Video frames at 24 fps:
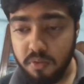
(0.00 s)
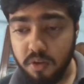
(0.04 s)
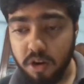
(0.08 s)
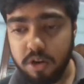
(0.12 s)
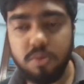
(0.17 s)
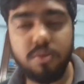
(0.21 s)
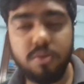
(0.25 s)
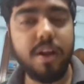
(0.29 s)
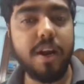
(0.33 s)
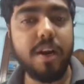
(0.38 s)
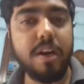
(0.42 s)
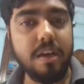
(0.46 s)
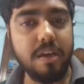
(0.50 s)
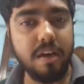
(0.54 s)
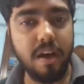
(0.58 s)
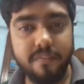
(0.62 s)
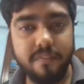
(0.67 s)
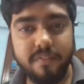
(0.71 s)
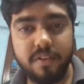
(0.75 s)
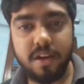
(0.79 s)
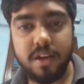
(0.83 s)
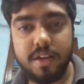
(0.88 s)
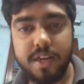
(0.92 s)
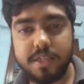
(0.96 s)
on to that
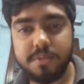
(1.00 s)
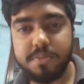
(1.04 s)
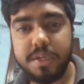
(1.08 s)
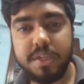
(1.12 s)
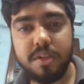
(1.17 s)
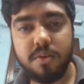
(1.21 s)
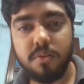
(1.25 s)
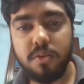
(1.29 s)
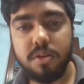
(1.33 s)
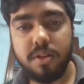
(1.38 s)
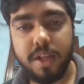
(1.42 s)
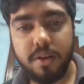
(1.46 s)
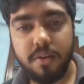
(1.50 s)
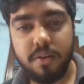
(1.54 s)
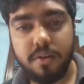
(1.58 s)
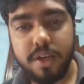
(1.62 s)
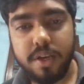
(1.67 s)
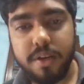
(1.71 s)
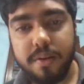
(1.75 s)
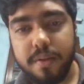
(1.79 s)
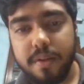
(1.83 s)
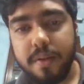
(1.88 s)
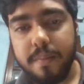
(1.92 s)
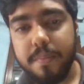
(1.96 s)
after I explain the whole thing.
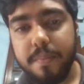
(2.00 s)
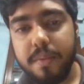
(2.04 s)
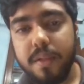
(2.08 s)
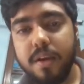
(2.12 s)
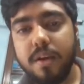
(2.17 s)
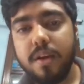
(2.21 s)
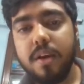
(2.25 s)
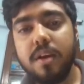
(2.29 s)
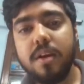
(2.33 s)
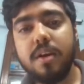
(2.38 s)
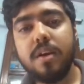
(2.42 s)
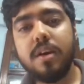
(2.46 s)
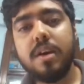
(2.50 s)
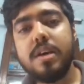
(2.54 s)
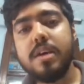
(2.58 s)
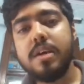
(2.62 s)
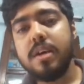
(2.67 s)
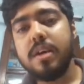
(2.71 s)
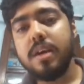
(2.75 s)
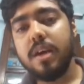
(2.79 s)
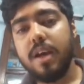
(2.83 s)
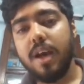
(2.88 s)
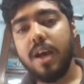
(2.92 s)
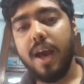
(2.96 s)
Okay,
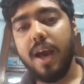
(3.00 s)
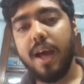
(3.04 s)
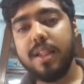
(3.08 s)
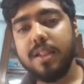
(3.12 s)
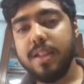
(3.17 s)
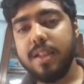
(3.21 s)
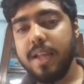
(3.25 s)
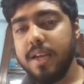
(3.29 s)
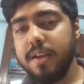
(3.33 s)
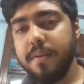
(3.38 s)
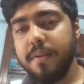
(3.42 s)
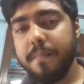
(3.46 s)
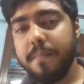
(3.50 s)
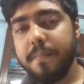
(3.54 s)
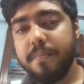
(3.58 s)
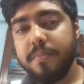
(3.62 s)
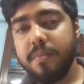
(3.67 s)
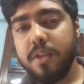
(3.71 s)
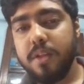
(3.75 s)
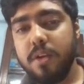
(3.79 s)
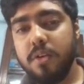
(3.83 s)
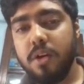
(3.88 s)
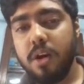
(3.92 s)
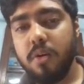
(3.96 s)
and then
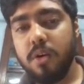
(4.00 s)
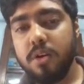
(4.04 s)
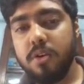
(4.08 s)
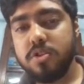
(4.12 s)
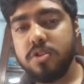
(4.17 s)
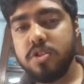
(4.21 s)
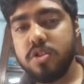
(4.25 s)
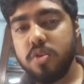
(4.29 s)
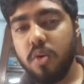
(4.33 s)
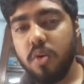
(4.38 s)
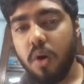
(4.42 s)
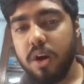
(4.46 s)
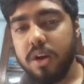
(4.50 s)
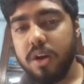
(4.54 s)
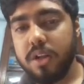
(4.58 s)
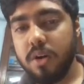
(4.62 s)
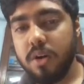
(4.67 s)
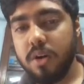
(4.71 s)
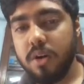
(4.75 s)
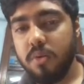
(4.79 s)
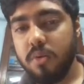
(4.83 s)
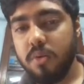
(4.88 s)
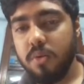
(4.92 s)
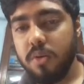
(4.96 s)
you are going to sort the
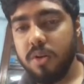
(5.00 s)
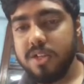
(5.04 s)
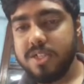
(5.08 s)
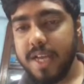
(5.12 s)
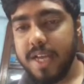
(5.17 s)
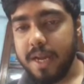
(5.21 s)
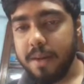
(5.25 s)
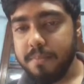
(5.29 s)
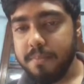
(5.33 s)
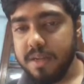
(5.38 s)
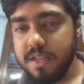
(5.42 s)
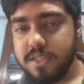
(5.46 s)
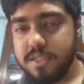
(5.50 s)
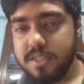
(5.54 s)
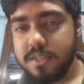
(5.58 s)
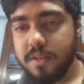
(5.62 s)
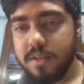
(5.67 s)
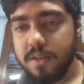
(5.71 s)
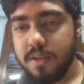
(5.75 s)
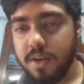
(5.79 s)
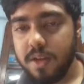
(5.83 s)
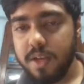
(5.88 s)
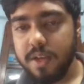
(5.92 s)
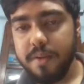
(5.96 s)
whole segments,
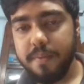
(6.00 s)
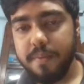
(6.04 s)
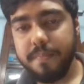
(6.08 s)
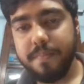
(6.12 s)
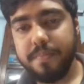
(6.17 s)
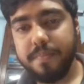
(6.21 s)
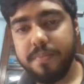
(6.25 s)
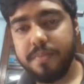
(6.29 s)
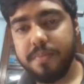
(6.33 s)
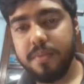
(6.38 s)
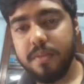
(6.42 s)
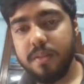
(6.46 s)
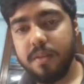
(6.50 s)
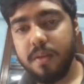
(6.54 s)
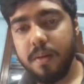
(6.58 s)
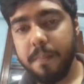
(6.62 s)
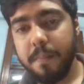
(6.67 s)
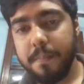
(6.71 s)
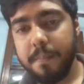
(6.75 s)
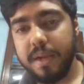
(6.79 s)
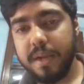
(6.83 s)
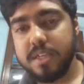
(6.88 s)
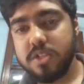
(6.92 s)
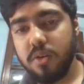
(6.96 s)
okay,
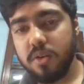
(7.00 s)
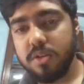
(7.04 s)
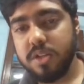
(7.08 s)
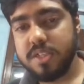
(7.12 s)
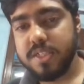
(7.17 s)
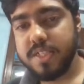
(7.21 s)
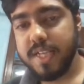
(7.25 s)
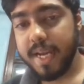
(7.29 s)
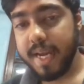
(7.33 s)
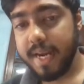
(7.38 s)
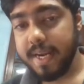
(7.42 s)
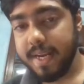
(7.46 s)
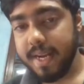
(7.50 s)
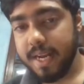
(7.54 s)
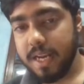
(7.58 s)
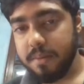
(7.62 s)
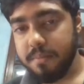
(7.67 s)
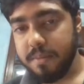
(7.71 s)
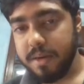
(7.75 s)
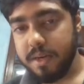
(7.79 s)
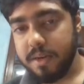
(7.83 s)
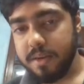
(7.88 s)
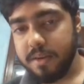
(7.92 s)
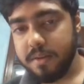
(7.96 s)
based on the second
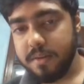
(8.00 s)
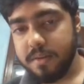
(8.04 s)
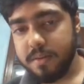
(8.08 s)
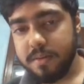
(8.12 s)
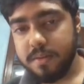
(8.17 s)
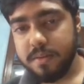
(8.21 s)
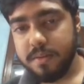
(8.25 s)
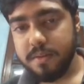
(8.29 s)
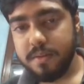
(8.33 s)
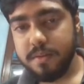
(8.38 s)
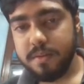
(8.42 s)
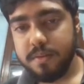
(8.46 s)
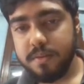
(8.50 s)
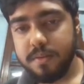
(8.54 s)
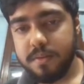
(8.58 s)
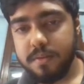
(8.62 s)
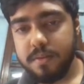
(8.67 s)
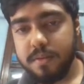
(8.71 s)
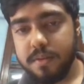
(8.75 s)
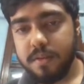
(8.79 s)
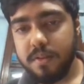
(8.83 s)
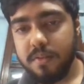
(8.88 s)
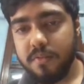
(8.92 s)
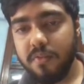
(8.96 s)
element.
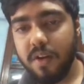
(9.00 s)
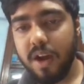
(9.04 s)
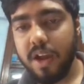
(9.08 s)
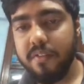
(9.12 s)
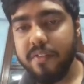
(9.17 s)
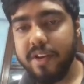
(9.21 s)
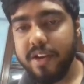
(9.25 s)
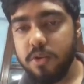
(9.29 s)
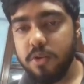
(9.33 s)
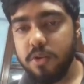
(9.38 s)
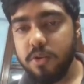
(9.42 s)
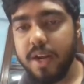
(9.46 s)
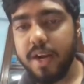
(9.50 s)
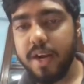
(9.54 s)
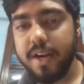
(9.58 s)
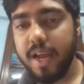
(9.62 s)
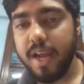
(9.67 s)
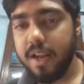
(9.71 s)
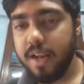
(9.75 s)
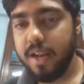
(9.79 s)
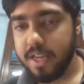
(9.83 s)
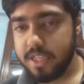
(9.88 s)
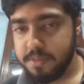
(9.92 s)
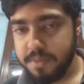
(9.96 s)
Why we do that
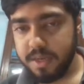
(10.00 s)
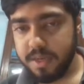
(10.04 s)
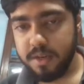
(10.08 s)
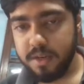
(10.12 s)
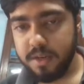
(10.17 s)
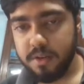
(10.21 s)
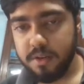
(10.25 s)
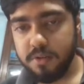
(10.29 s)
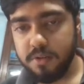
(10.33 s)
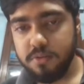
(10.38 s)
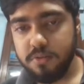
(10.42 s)
I'll explain you,